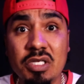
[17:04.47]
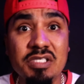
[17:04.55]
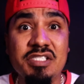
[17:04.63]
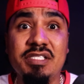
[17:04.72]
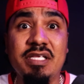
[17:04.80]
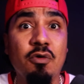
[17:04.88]

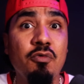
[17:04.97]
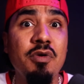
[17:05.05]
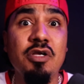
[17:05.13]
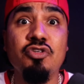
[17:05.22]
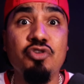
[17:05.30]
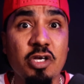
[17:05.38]
still
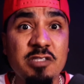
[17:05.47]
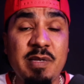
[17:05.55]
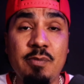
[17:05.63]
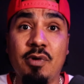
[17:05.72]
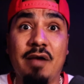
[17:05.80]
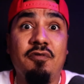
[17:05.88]
trust
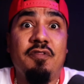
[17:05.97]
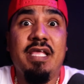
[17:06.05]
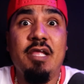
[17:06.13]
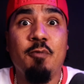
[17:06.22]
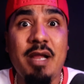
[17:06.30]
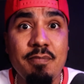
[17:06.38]
people after they
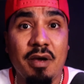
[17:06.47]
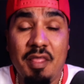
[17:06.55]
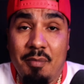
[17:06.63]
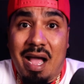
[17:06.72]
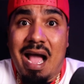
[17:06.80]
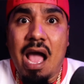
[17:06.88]
get raped by
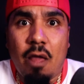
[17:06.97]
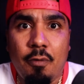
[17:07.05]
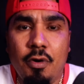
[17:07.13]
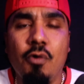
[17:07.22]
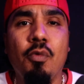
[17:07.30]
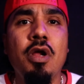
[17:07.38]
them. I
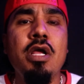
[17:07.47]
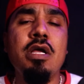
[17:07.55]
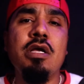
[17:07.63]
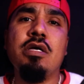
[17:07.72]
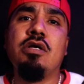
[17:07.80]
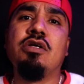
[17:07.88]
don't know.
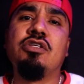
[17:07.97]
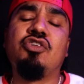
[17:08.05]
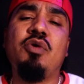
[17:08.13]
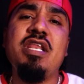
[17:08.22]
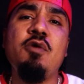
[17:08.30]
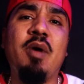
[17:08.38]

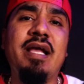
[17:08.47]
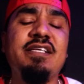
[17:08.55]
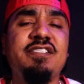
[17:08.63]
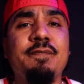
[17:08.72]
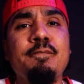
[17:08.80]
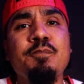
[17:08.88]
So
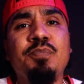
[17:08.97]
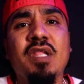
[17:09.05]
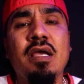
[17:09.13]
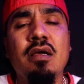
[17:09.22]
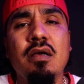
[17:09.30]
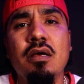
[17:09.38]
anyways,
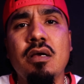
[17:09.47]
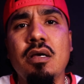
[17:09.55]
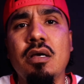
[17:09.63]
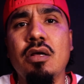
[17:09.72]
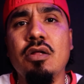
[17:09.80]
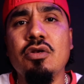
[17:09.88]

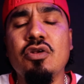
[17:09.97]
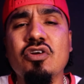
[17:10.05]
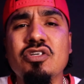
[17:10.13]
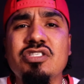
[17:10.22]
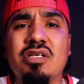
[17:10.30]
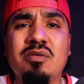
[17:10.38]

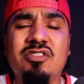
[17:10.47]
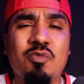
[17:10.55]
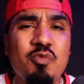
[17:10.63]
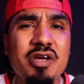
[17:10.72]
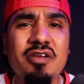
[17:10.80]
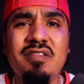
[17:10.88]
there's
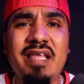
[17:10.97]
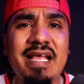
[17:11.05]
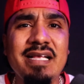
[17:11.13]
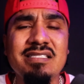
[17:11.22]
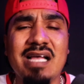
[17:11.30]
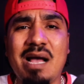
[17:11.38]
some weird
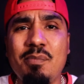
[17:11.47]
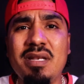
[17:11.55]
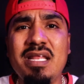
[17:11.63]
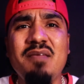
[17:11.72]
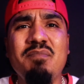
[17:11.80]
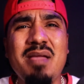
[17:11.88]
things, I
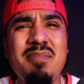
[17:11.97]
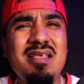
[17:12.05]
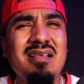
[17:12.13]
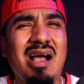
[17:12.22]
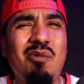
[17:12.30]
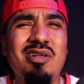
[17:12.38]
believe.
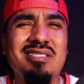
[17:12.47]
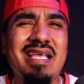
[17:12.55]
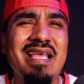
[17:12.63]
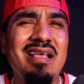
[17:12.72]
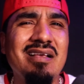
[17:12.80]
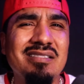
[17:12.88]
Maybe I would
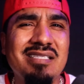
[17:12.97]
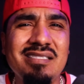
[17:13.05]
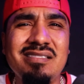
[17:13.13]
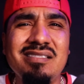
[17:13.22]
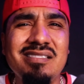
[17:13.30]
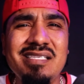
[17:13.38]
say
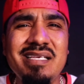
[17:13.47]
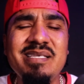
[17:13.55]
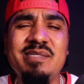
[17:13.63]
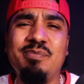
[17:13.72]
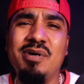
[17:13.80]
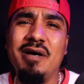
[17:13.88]

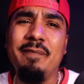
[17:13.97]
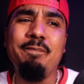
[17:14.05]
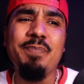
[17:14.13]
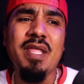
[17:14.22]
inconsistencies, but